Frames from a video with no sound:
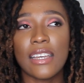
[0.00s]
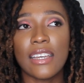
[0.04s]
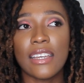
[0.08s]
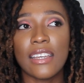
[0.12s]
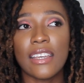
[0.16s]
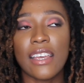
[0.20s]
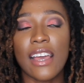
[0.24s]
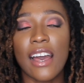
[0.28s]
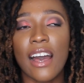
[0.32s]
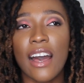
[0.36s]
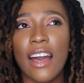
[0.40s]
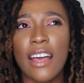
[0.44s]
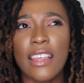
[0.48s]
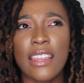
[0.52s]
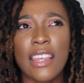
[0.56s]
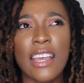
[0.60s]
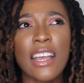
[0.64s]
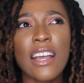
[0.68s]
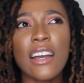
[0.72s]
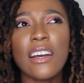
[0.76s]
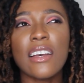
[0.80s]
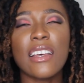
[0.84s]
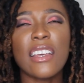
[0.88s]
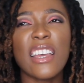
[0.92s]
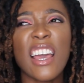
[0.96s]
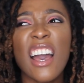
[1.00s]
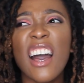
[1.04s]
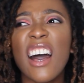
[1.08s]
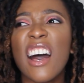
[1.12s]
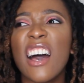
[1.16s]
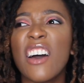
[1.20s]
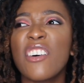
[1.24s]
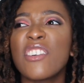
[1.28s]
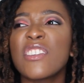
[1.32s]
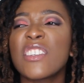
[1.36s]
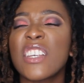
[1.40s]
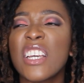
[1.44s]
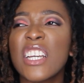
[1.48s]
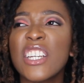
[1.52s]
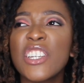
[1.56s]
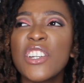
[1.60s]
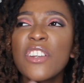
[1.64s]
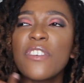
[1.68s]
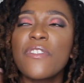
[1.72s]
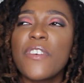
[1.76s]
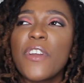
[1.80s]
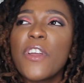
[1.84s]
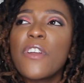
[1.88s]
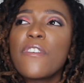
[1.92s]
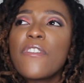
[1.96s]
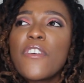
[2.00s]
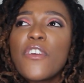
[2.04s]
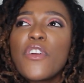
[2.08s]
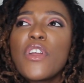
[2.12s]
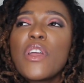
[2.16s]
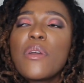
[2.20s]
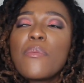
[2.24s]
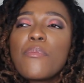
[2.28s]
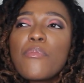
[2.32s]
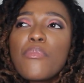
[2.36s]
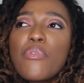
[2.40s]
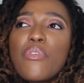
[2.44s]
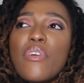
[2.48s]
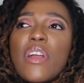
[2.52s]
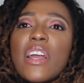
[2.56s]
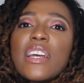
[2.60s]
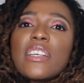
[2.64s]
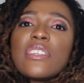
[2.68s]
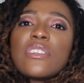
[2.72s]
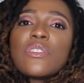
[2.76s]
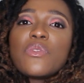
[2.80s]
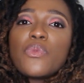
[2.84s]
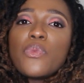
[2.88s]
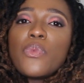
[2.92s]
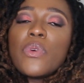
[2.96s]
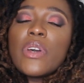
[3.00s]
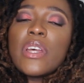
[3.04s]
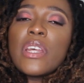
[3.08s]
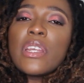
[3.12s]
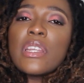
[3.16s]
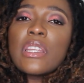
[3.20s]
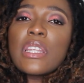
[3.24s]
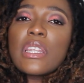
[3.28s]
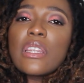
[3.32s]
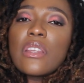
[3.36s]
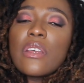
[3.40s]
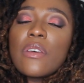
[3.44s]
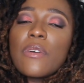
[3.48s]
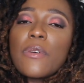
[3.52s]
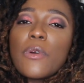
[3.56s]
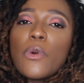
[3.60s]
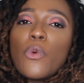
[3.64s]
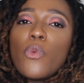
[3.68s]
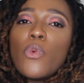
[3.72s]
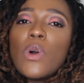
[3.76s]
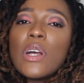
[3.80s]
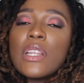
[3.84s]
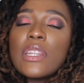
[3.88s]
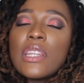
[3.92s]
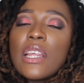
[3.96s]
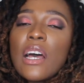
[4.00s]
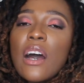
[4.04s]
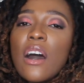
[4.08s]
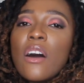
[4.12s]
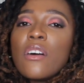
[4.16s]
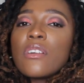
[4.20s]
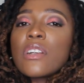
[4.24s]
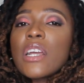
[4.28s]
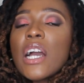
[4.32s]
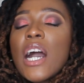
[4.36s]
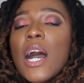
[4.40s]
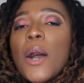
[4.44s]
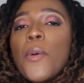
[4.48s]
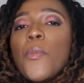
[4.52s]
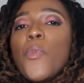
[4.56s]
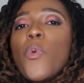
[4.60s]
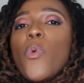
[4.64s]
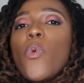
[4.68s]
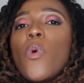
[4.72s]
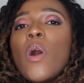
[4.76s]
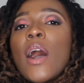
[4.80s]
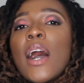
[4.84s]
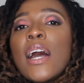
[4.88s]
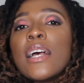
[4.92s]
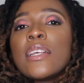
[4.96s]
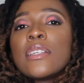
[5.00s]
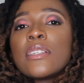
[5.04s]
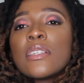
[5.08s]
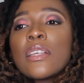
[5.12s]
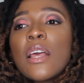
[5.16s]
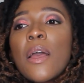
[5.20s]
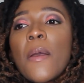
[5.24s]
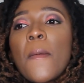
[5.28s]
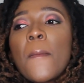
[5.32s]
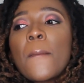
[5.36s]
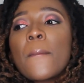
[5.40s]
yeah, I was actually very impressed with what the outcome was,